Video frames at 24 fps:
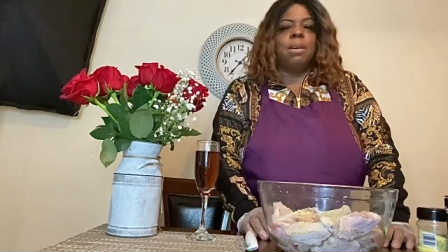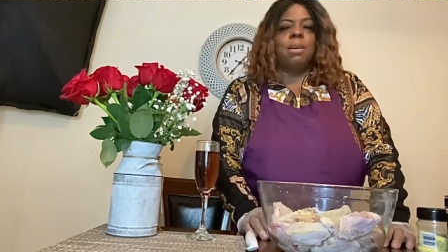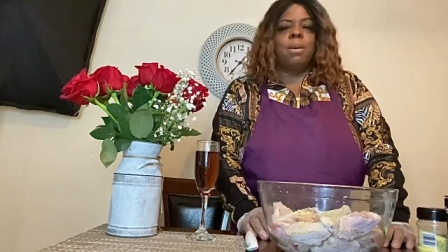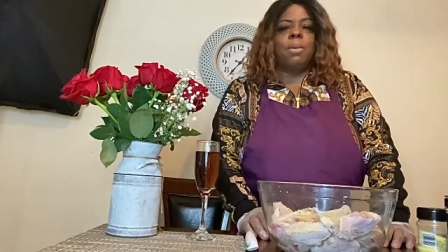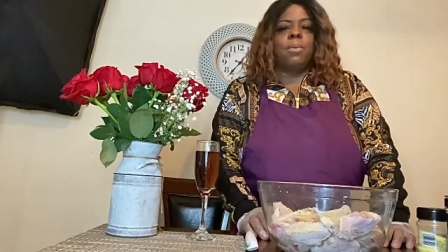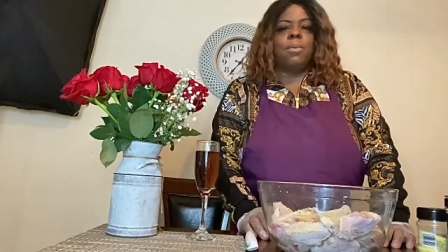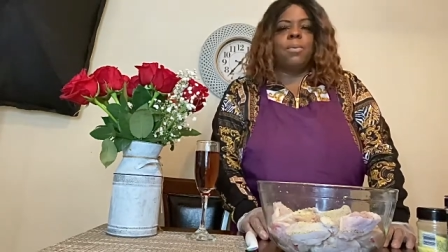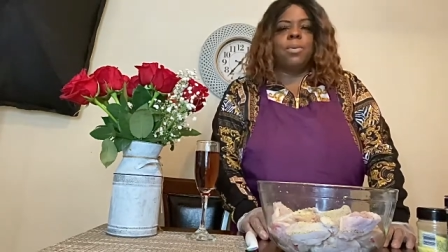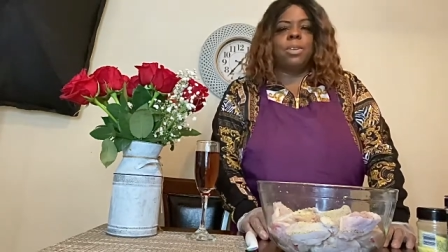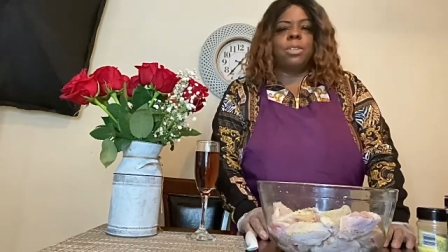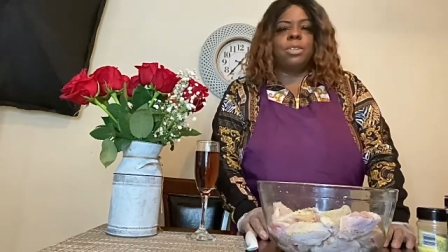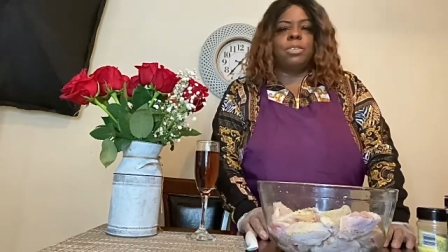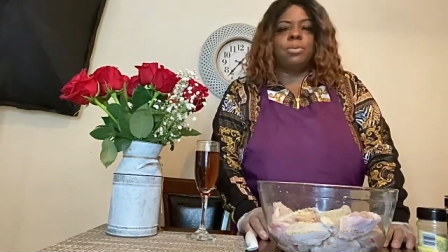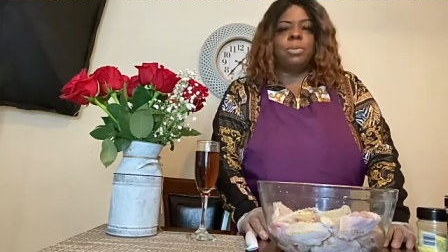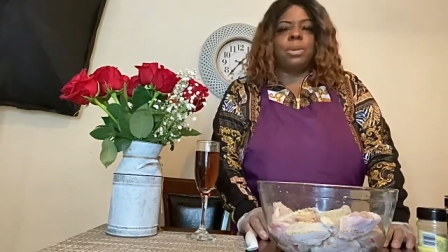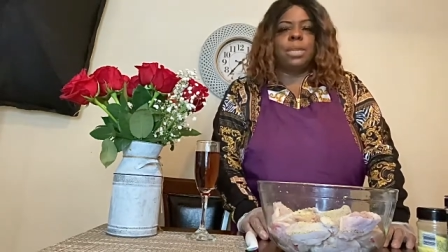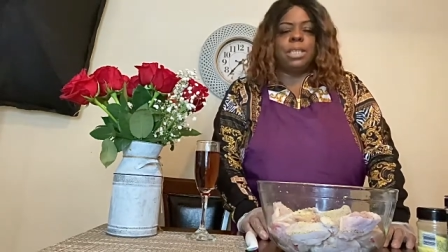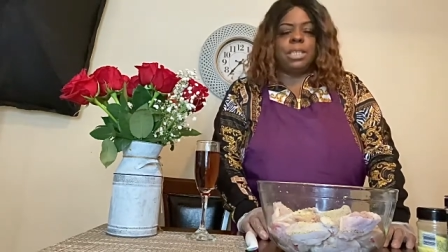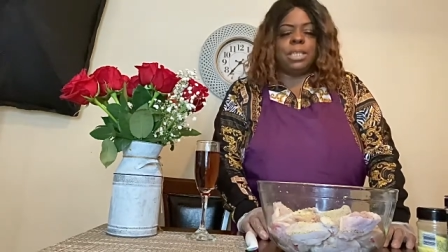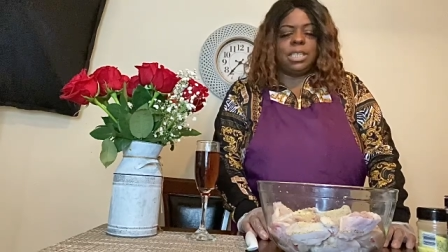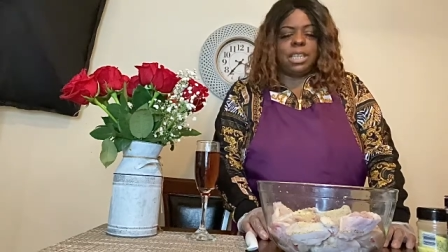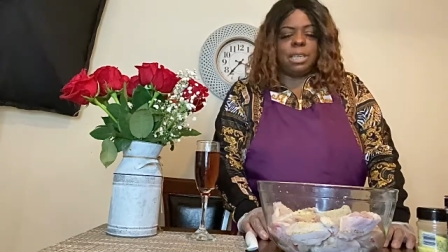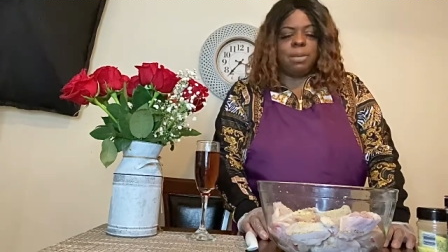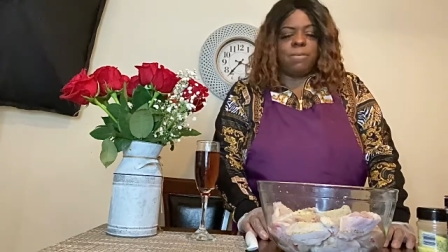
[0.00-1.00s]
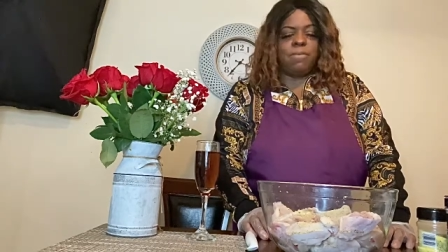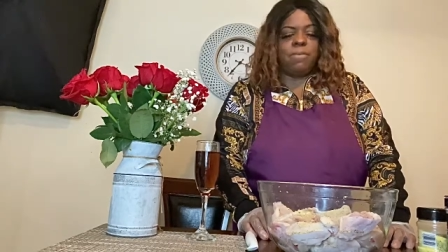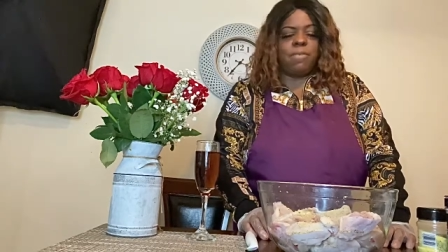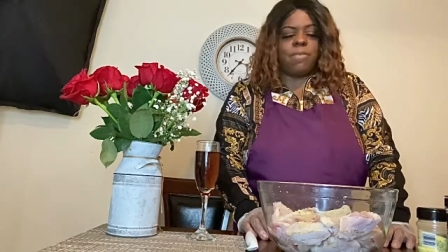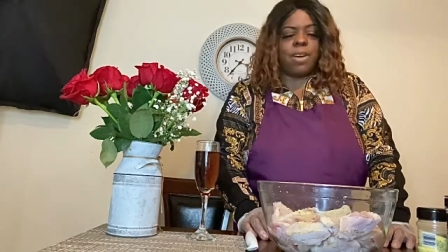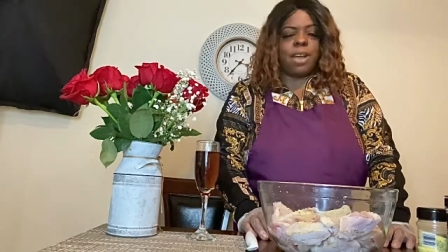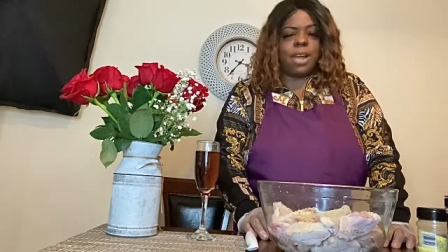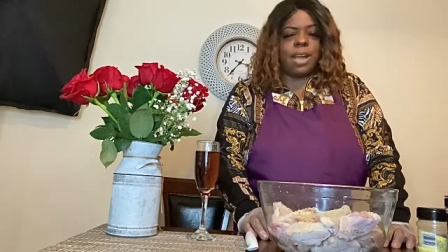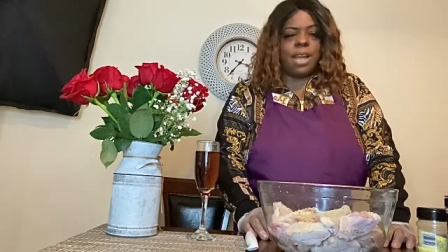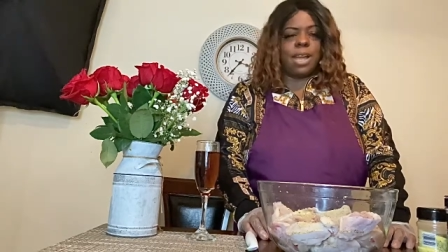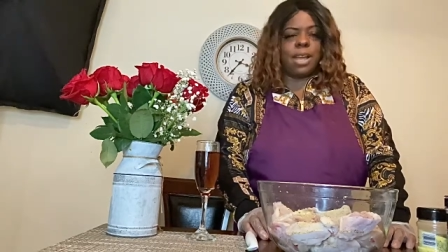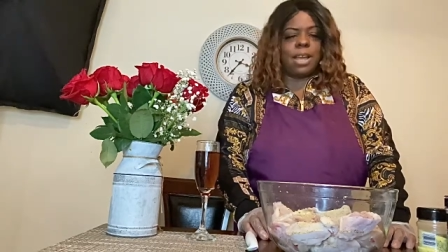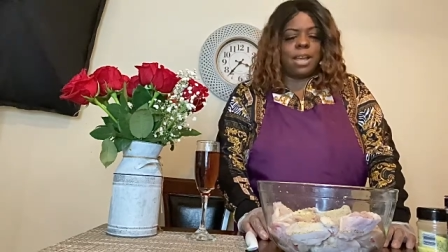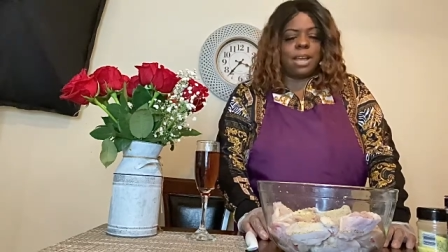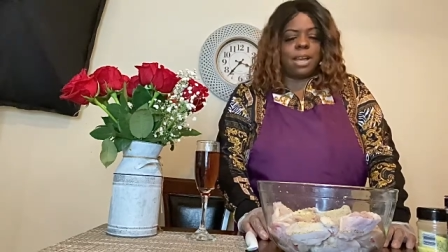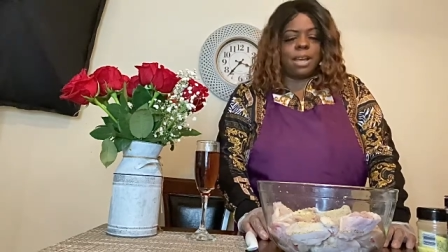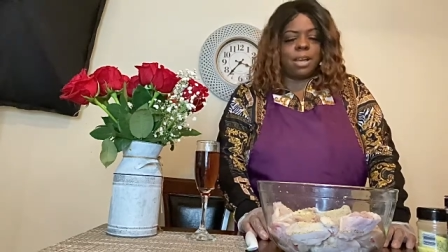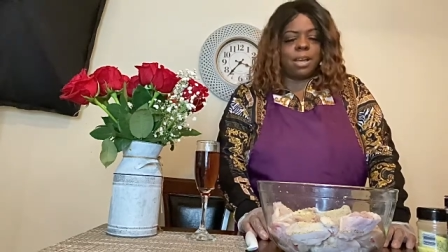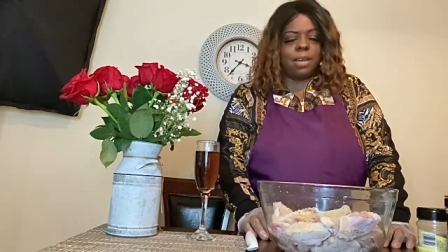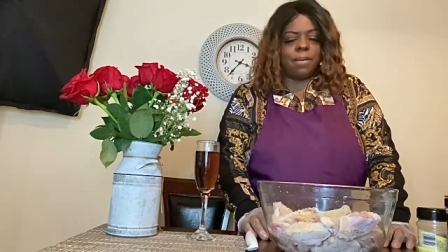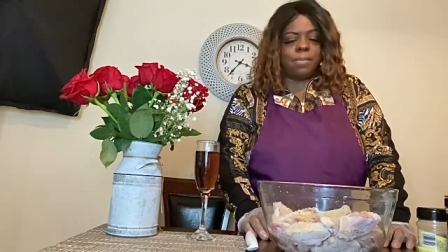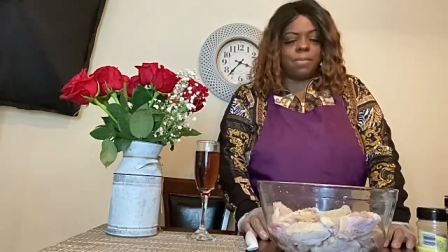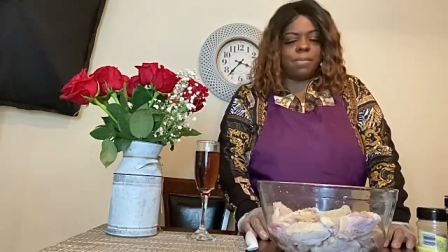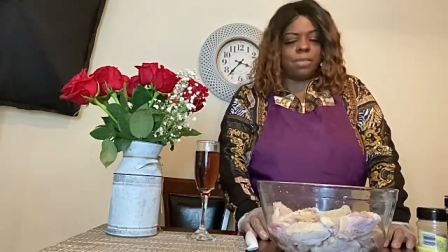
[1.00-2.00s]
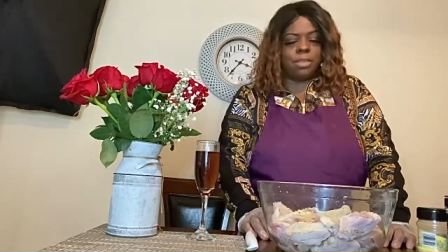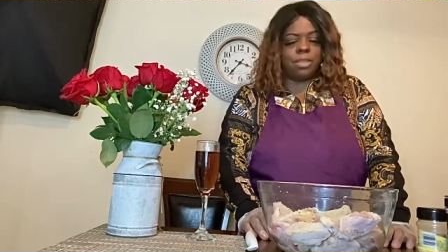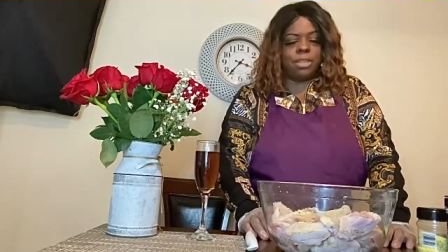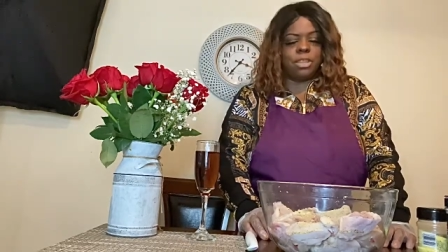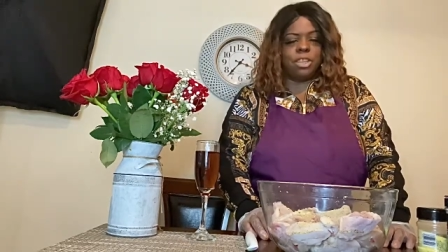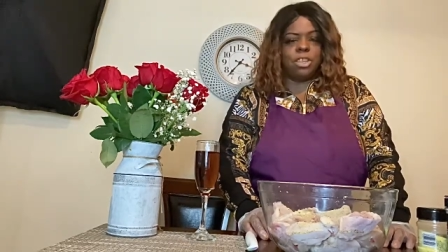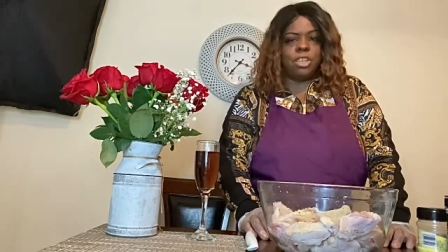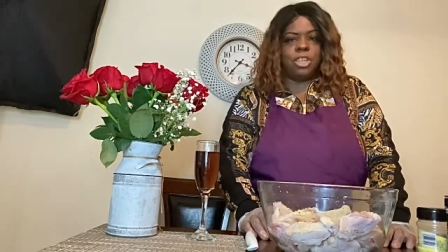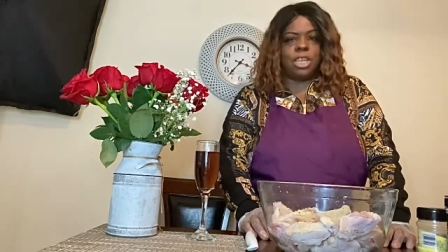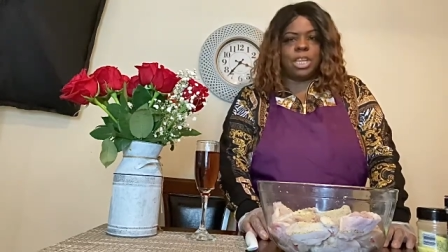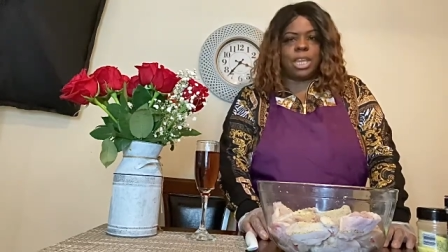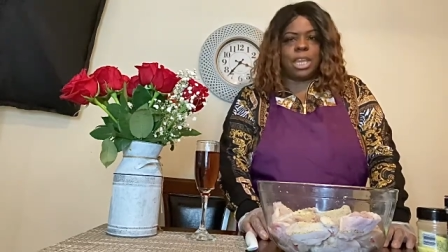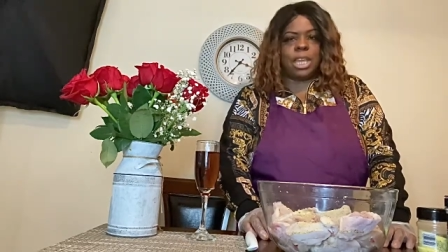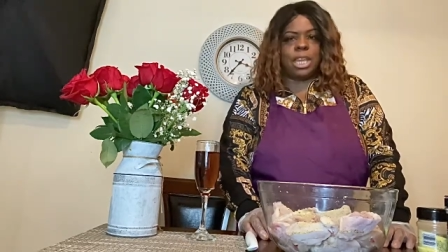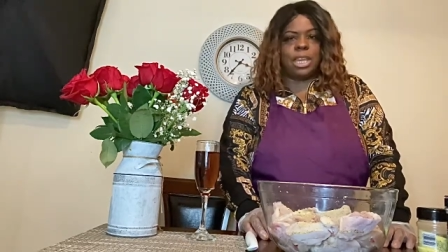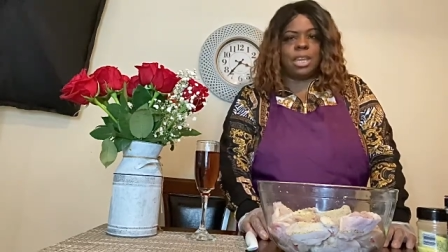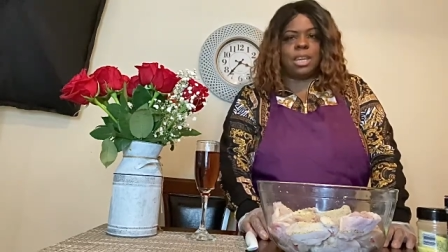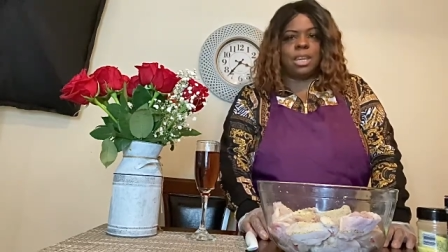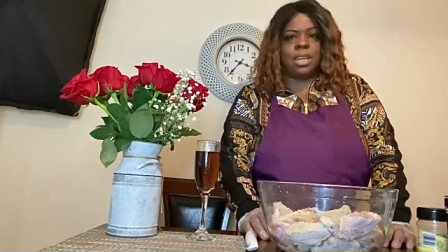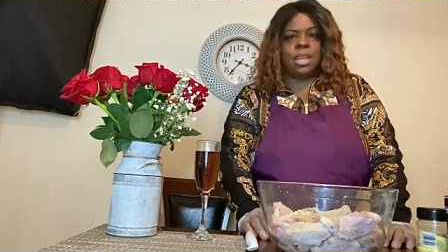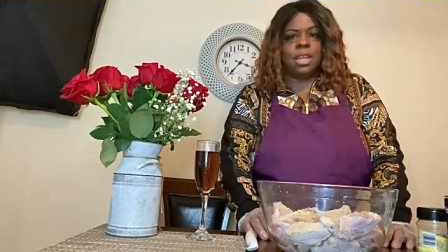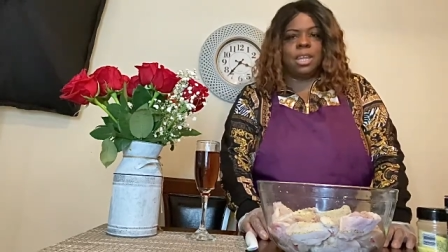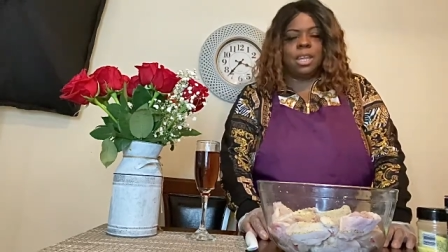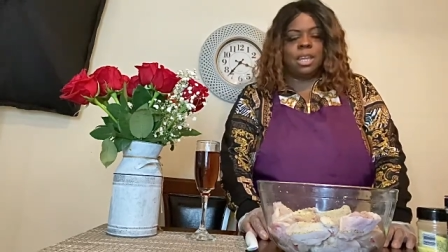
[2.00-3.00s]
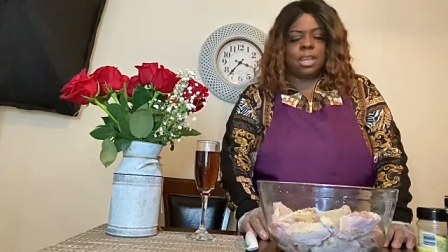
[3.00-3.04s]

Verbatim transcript: once we deep fry um, the chicken.